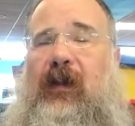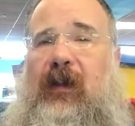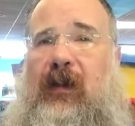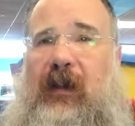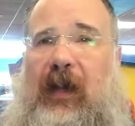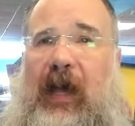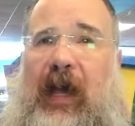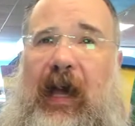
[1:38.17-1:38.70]

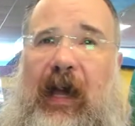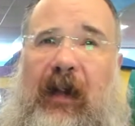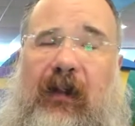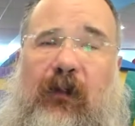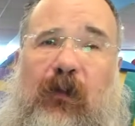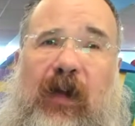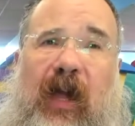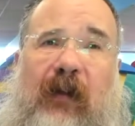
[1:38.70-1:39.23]

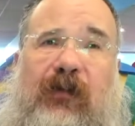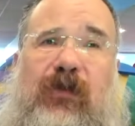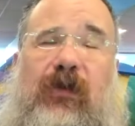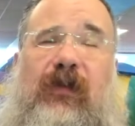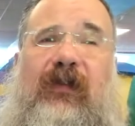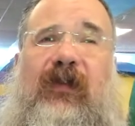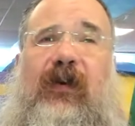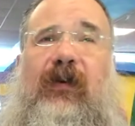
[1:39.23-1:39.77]
that we have
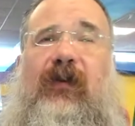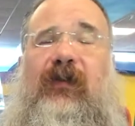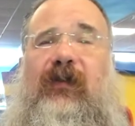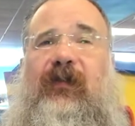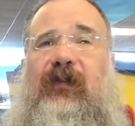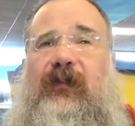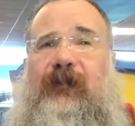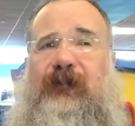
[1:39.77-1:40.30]
two
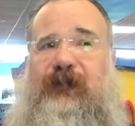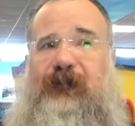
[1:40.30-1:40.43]
souls.